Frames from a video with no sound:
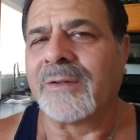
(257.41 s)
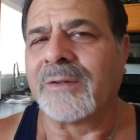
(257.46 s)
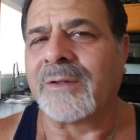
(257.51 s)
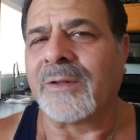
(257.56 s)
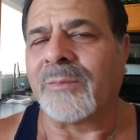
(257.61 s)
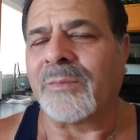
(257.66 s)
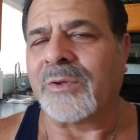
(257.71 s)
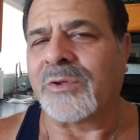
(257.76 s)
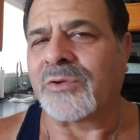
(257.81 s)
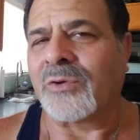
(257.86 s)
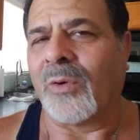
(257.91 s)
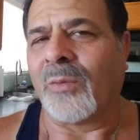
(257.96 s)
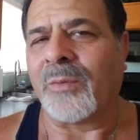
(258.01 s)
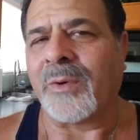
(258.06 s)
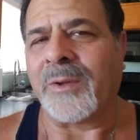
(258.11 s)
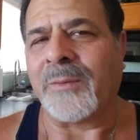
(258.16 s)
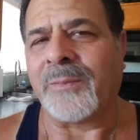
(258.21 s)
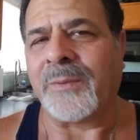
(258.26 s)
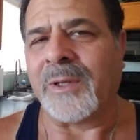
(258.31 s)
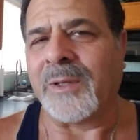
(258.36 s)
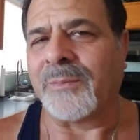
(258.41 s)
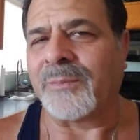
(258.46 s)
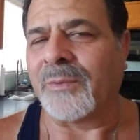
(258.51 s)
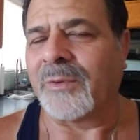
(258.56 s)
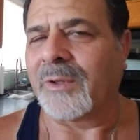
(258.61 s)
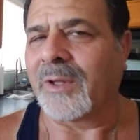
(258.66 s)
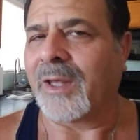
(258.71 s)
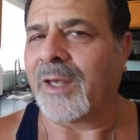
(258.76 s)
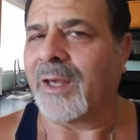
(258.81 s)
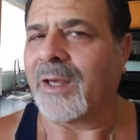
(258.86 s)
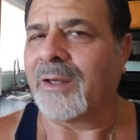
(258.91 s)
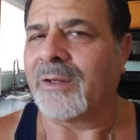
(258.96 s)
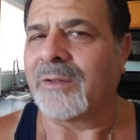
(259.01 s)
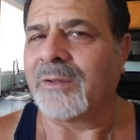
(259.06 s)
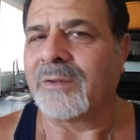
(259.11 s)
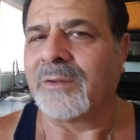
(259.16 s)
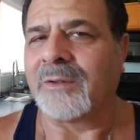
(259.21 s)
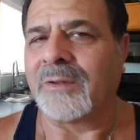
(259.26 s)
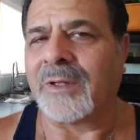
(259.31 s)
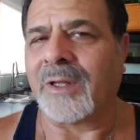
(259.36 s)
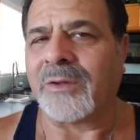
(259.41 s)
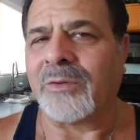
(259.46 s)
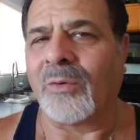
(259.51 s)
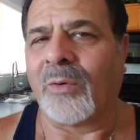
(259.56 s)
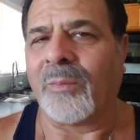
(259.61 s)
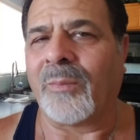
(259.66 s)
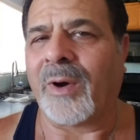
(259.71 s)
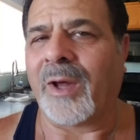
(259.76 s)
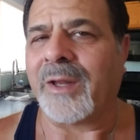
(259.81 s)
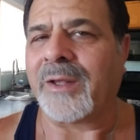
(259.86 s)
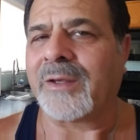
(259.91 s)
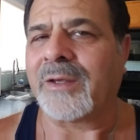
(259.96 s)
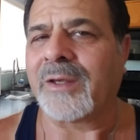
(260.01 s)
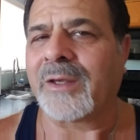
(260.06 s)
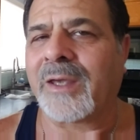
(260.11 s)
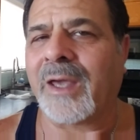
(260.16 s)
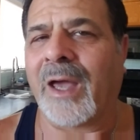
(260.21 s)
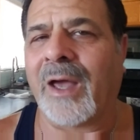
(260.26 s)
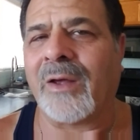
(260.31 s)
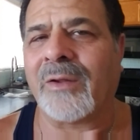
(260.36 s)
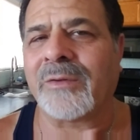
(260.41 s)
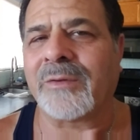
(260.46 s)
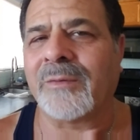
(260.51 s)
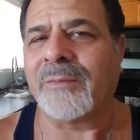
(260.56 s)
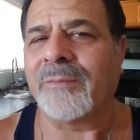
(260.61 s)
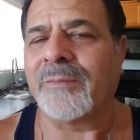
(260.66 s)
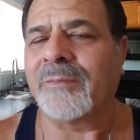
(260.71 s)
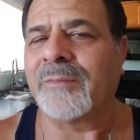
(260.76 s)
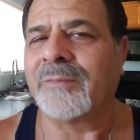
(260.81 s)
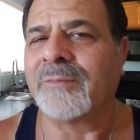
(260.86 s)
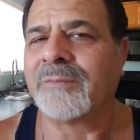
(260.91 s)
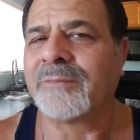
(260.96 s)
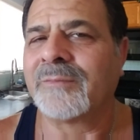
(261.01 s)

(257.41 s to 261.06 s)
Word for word: There'll be so many people there that nobody can count them.